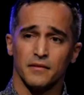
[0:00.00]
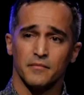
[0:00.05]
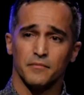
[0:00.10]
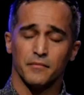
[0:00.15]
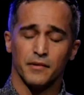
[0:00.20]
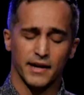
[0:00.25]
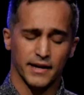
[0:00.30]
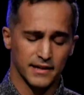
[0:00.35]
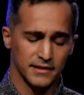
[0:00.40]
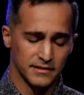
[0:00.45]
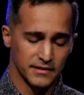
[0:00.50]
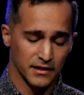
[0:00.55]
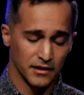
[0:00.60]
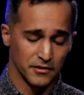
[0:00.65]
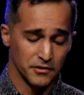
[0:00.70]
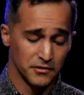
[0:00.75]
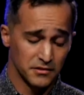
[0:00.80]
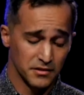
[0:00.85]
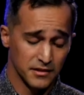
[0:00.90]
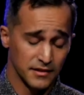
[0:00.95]
But I can tell
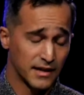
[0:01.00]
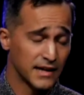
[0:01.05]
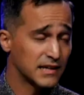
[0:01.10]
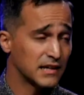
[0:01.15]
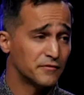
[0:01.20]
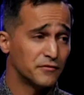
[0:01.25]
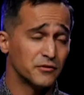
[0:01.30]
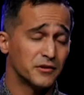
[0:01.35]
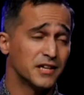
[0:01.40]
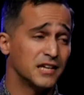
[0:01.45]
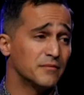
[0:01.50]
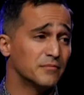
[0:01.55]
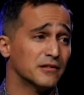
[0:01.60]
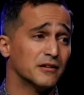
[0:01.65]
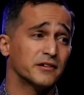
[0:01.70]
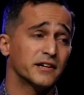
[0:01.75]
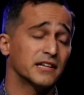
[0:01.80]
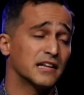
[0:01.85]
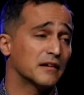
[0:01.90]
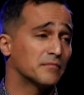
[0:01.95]
you tonight, if you keep
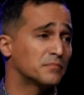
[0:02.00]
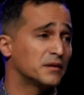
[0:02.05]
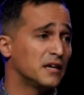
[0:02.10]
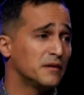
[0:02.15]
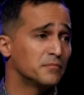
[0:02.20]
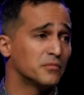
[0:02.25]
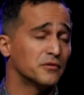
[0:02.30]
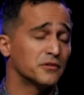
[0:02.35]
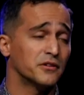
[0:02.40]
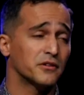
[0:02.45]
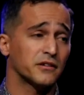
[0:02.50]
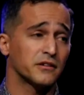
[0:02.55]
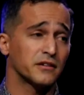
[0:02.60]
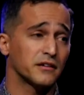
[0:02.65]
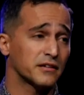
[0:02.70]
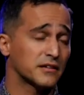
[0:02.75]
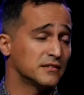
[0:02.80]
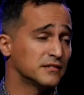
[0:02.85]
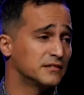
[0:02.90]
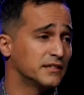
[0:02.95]
looking at people, you're going to
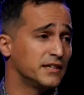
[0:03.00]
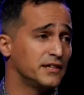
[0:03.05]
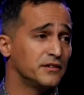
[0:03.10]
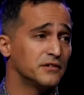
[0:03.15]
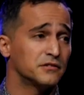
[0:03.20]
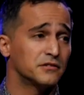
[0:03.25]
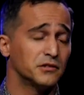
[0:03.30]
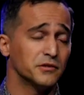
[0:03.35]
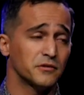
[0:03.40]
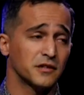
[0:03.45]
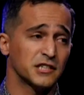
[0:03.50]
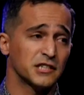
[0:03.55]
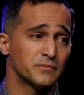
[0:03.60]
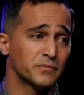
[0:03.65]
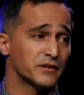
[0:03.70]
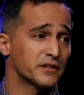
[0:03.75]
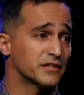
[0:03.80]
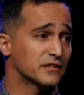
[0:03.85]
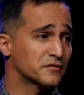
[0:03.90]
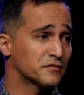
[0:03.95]
continue to
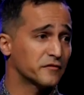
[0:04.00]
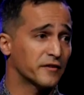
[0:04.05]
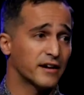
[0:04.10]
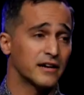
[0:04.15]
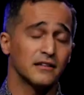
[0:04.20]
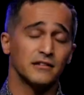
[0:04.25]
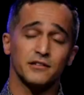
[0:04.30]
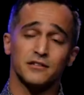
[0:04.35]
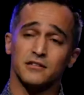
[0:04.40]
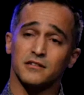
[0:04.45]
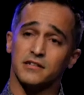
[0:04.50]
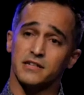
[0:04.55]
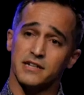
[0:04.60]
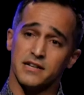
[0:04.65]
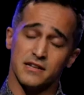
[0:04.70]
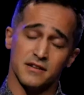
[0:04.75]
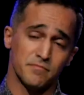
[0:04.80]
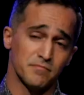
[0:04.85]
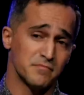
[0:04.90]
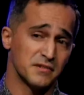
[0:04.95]
experience failure
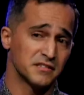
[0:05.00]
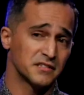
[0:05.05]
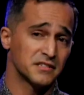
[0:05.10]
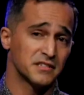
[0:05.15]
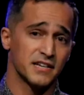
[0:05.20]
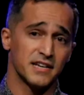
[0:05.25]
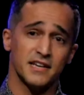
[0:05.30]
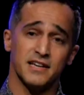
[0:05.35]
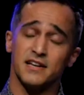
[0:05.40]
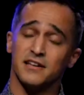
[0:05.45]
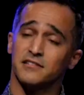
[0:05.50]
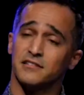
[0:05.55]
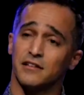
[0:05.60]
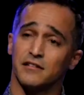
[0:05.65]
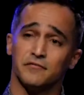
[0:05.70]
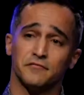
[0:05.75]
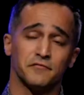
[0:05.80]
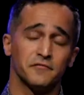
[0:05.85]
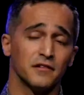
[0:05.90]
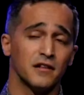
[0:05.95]
and mistakes
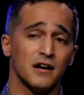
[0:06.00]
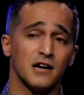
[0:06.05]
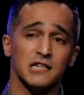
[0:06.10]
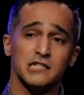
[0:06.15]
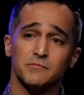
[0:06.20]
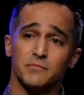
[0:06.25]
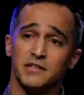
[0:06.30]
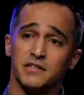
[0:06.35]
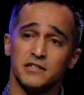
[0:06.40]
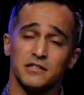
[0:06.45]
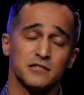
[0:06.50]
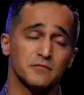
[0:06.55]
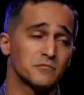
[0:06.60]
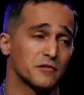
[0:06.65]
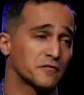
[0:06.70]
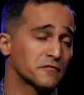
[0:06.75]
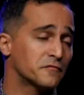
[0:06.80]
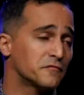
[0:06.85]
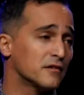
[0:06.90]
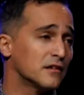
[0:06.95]
and flaws because we're
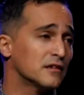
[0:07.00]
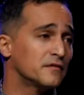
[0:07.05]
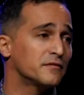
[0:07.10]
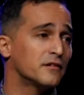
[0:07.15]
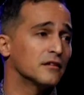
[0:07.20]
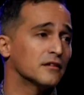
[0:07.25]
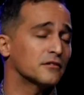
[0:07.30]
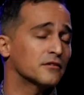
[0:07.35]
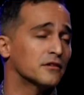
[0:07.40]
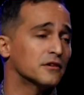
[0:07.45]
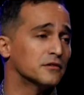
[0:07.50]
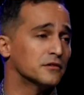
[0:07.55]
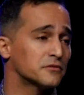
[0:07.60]
full of all of those.